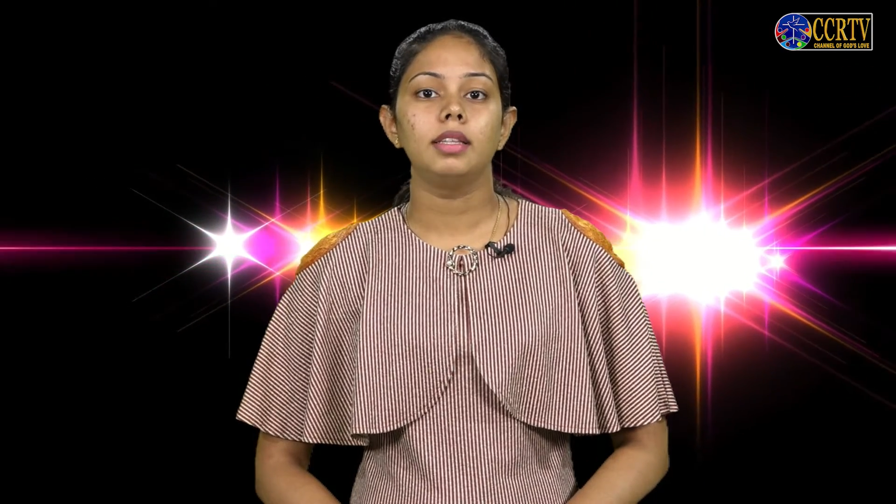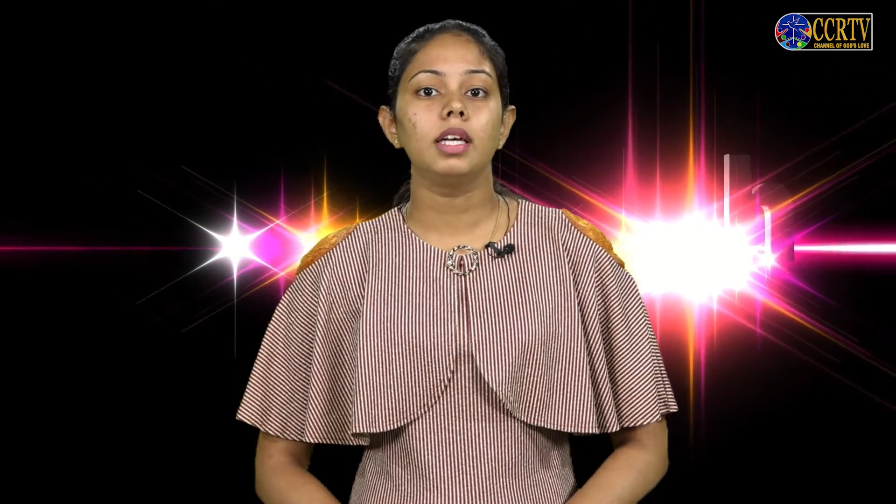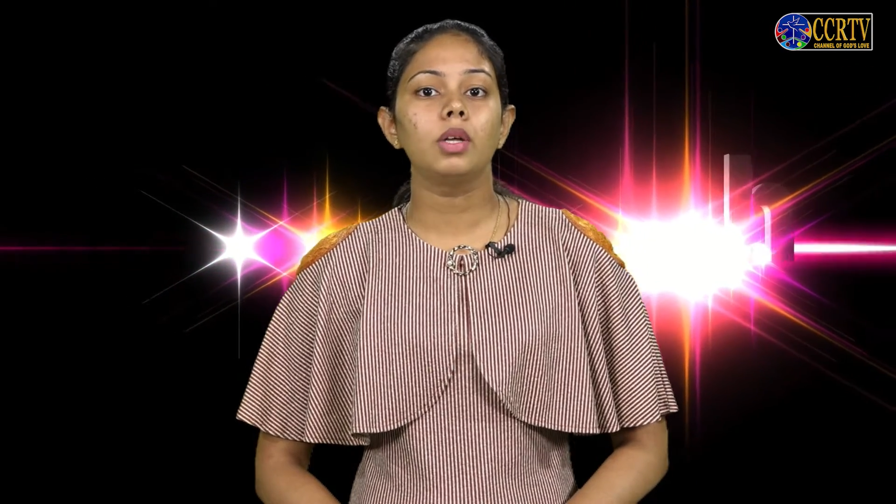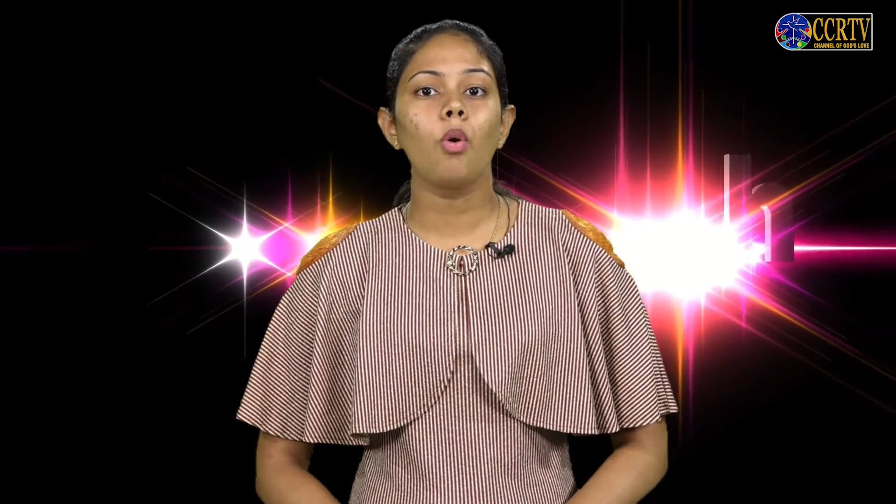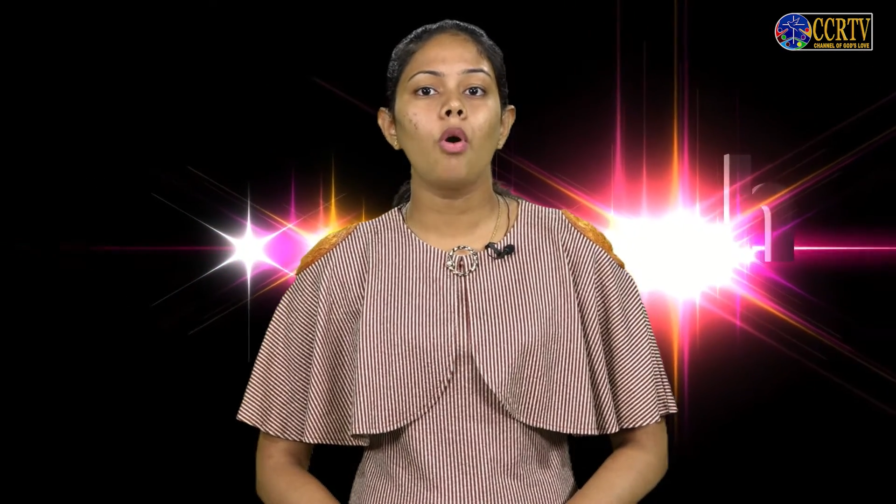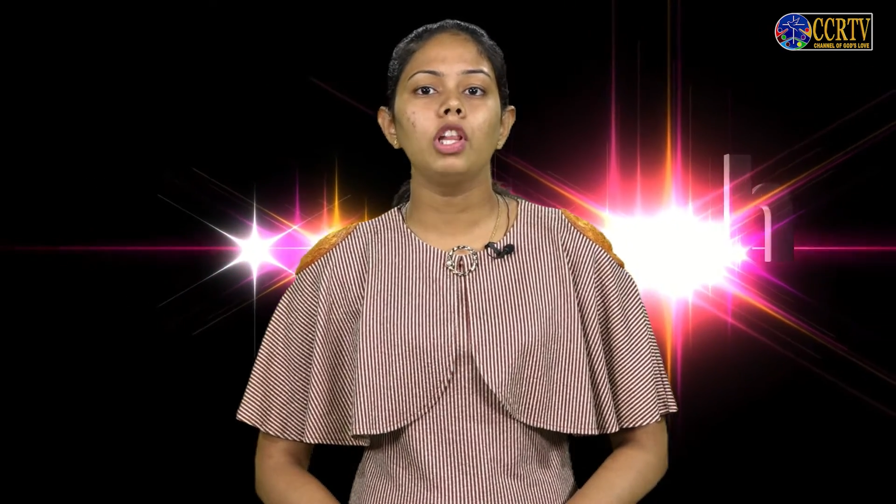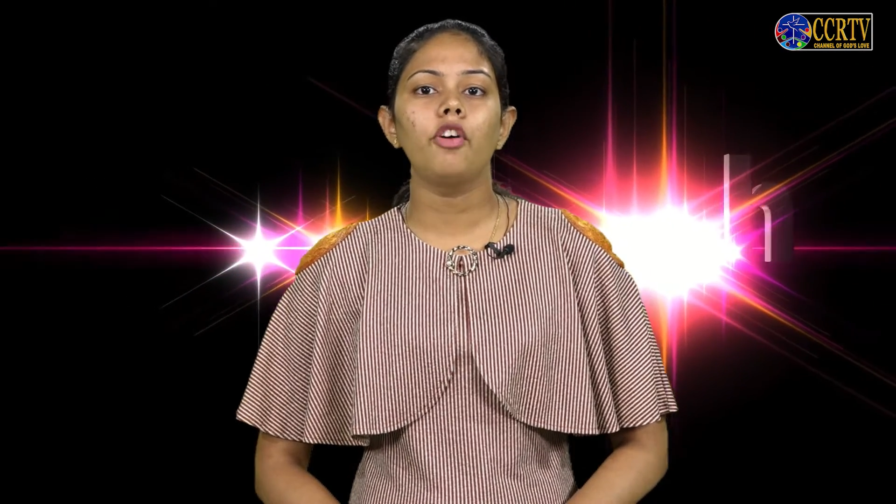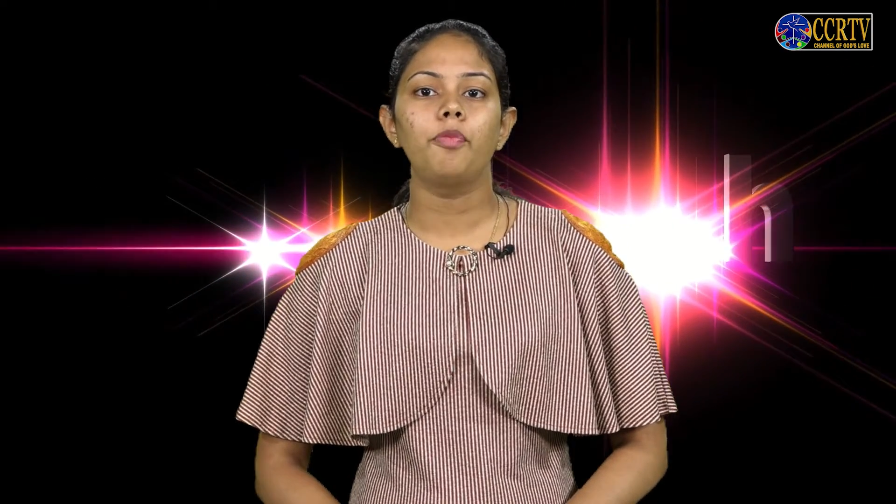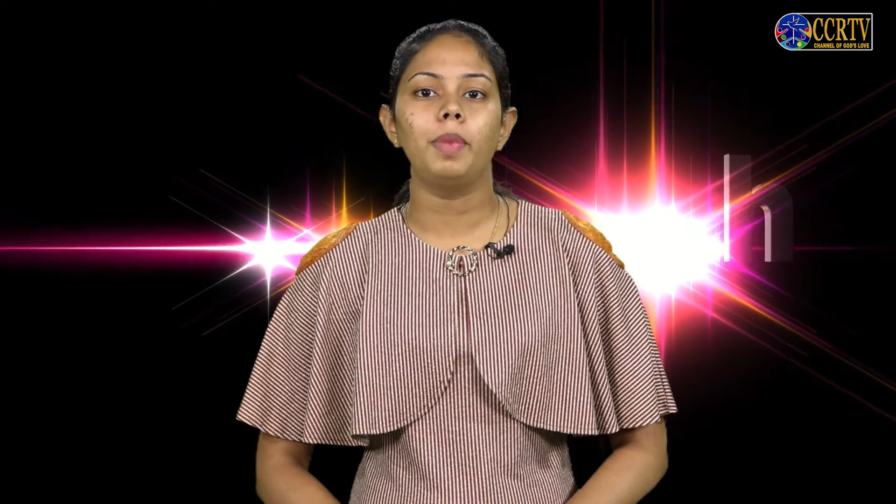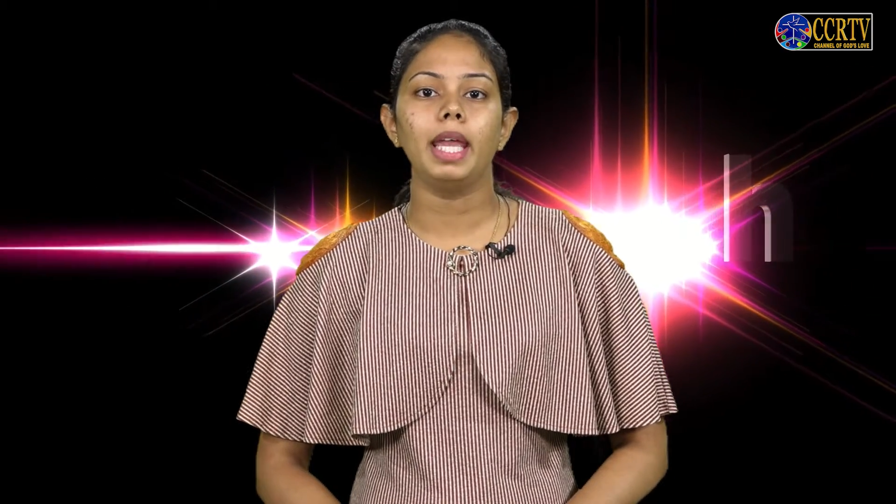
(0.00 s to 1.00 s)
the goal
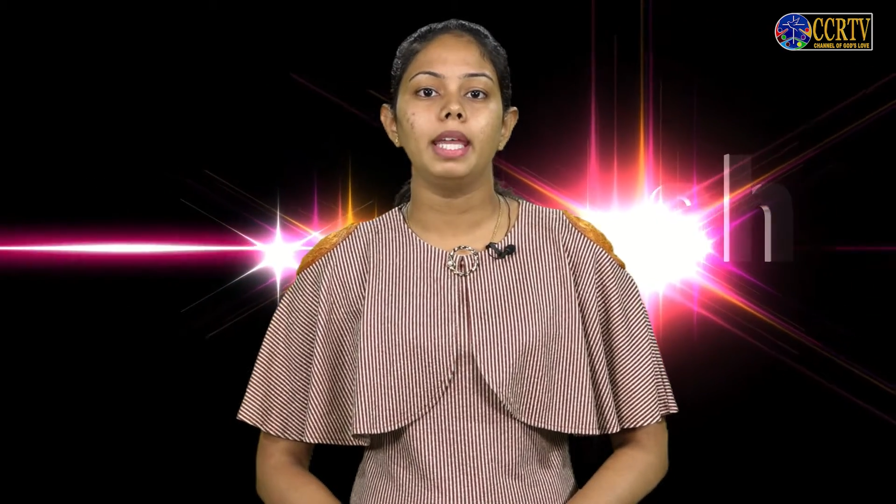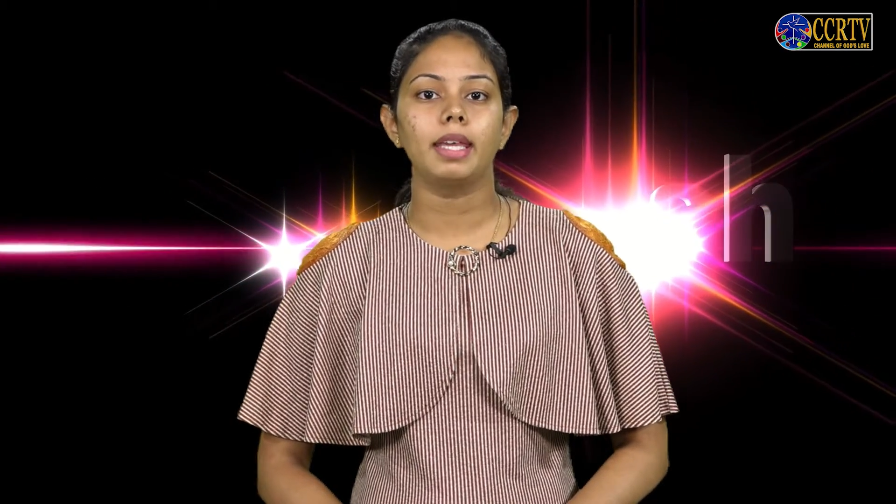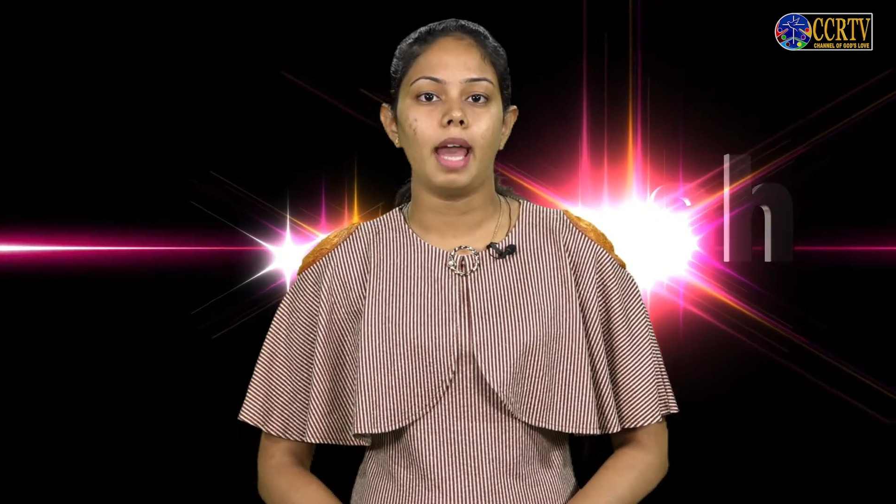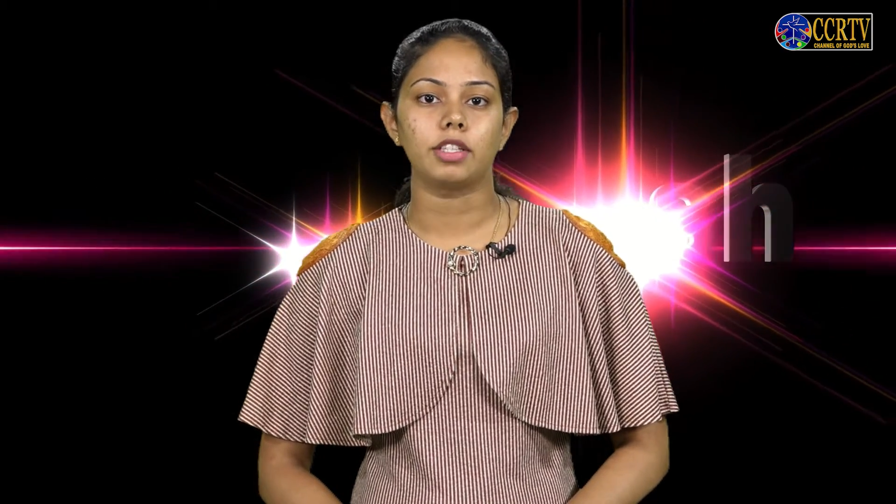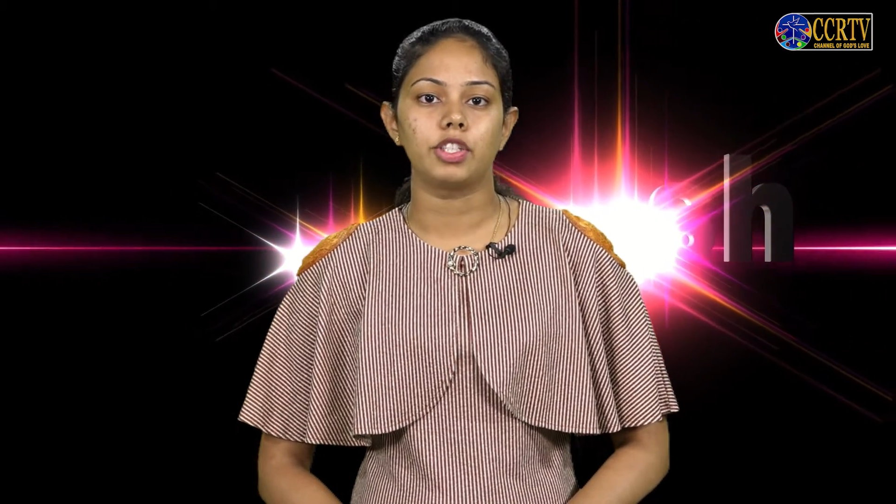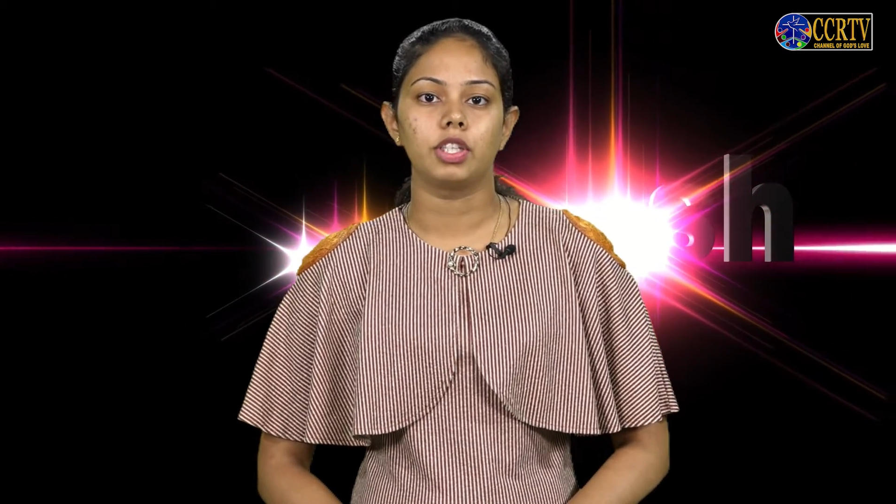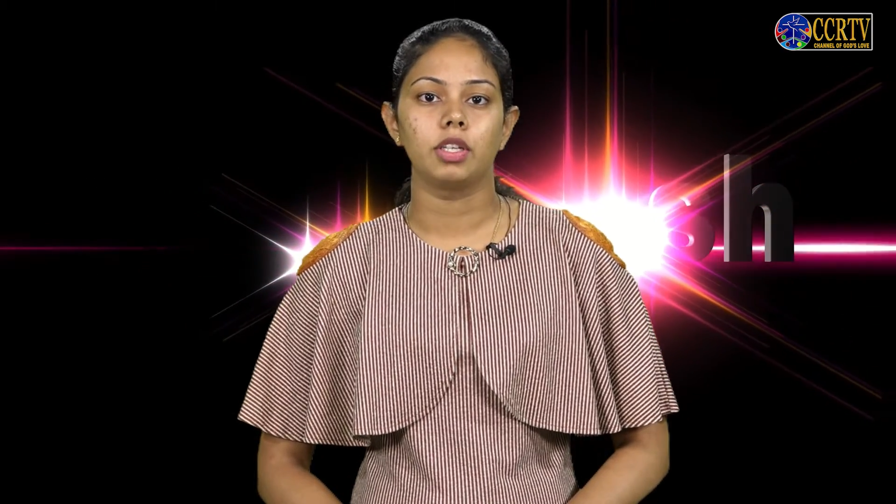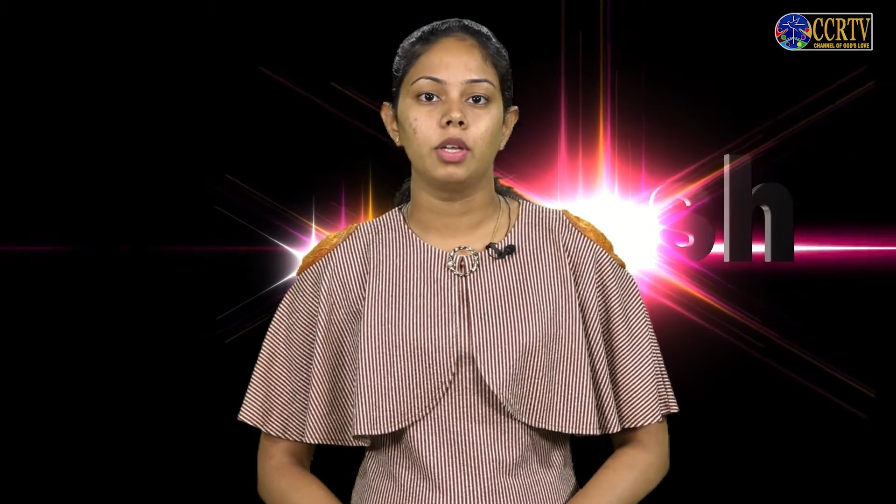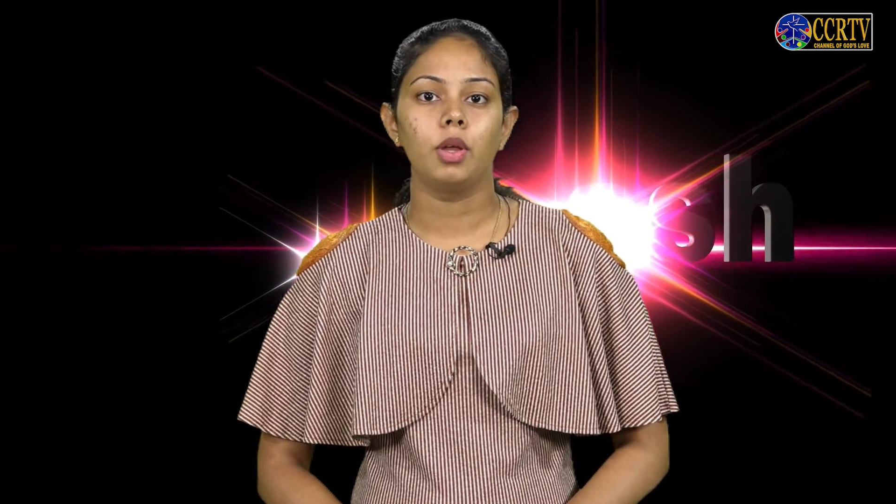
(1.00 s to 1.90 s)
of playing catch